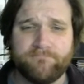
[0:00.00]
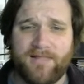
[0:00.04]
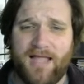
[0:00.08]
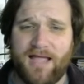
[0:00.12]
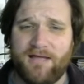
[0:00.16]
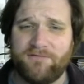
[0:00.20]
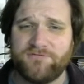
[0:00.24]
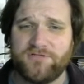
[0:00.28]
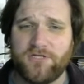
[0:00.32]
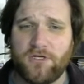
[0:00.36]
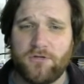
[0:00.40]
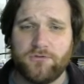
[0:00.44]

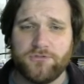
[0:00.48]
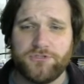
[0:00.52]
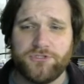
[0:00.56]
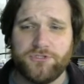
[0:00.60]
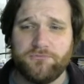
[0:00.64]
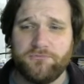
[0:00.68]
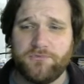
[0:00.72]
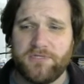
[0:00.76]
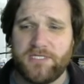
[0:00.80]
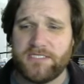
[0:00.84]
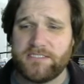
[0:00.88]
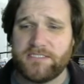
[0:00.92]
I've told
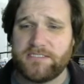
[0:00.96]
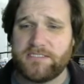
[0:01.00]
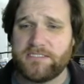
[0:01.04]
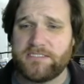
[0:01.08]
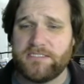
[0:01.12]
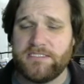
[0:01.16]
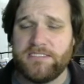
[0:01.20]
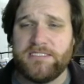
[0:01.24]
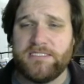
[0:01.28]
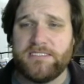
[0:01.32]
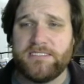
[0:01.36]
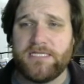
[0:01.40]
you this
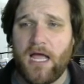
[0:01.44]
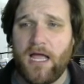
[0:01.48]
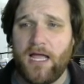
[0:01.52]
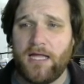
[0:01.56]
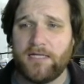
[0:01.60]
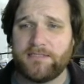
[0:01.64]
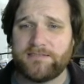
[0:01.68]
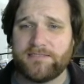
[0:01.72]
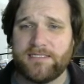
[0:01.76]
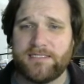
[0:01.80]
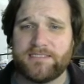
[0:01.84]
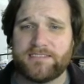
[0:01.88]
is
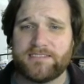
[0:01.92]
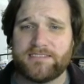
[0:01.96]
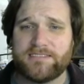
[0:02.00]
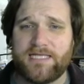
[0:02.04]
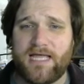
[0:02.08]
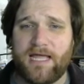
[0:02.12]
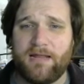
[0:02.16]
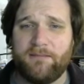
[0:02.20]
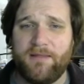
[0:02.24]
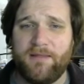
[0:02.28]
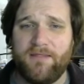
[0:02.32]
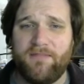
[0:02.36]
not an
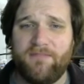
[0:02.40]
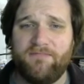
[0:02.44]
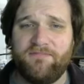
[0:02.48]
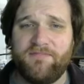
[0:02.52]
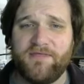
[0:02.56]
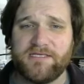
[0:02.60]
assignment.